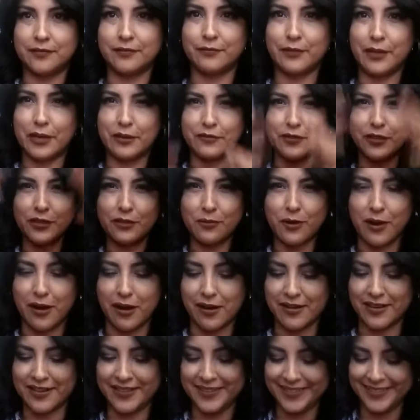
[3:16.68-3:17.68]
wherever you
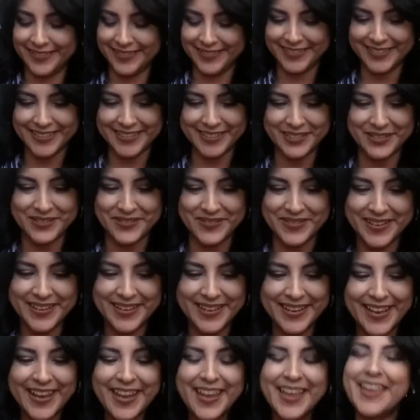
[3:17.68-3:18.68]
are. So
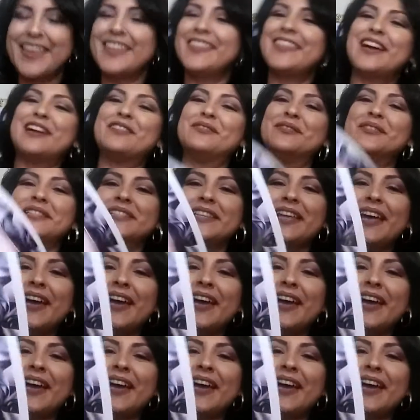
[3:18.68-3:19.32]
that was